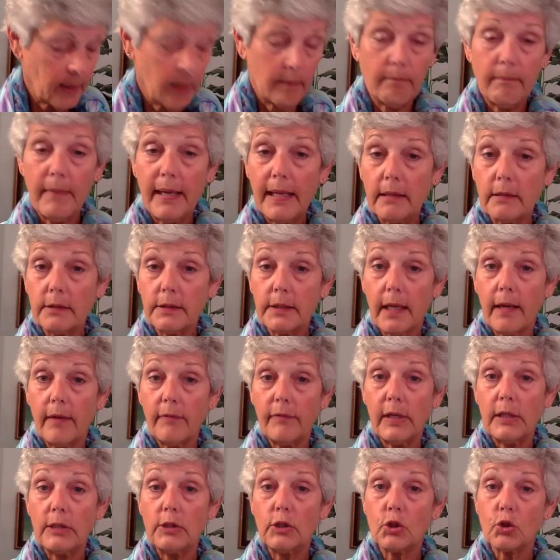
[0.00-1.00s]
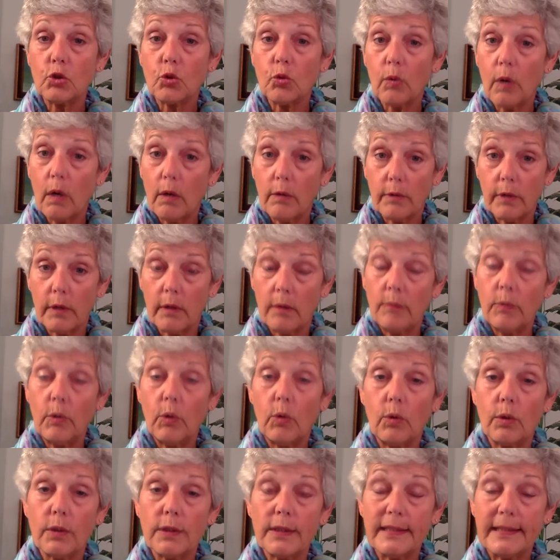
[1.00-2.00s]
Males have a scrotum
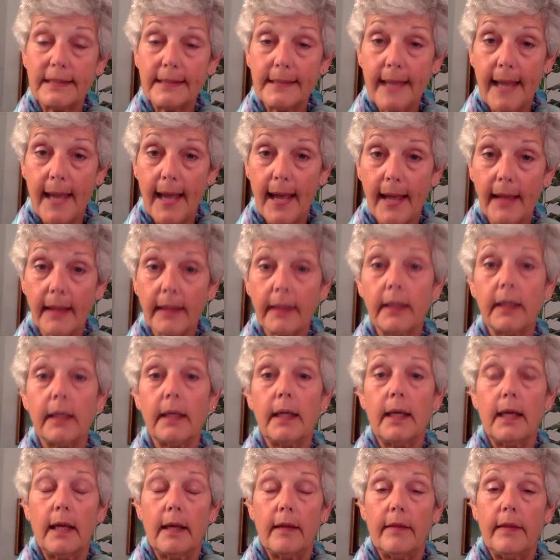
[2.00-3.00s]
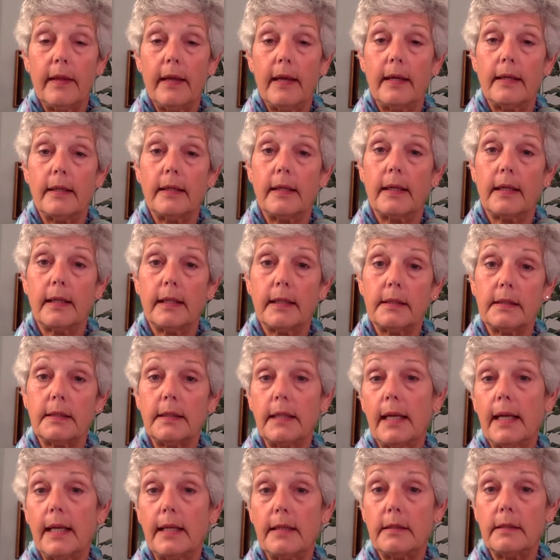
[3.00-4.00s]
or sac that
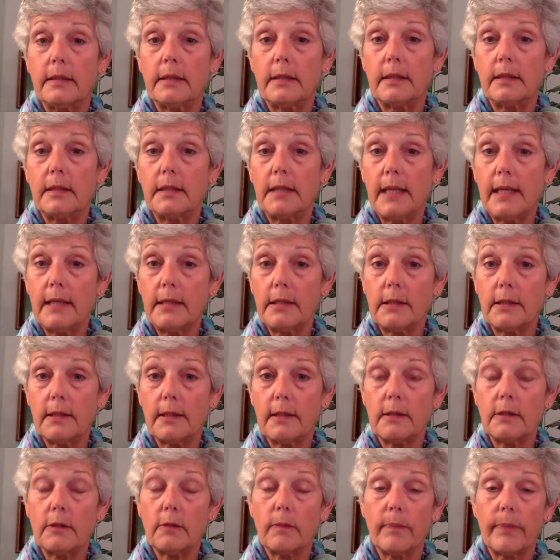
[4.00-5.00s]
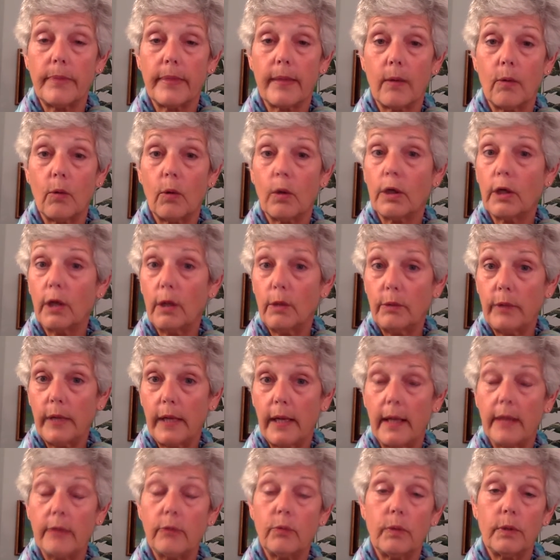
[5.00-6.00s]
contains the testis or
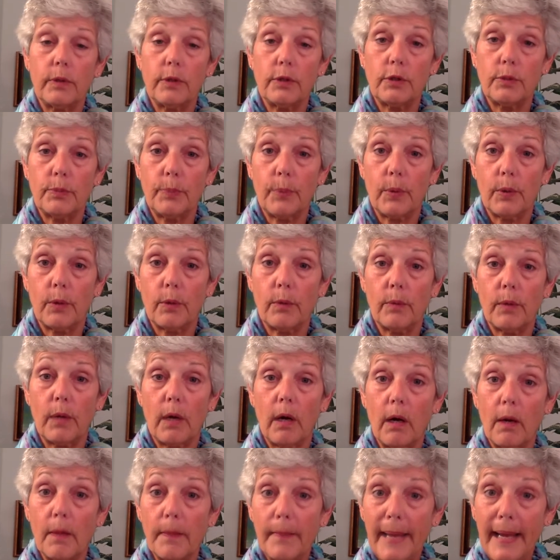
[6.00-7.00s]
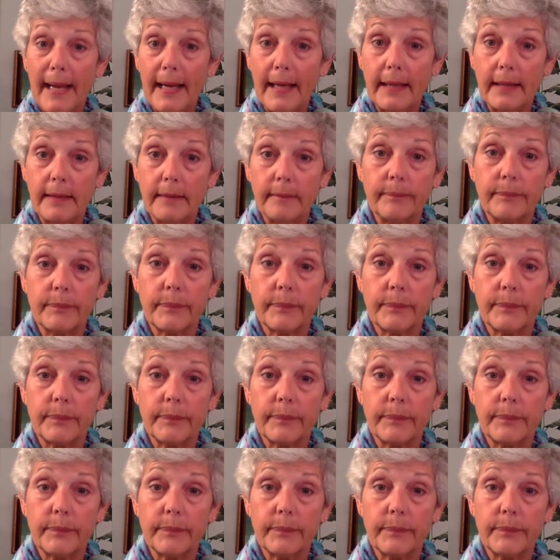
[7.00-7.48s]
gonad where the sperm are made.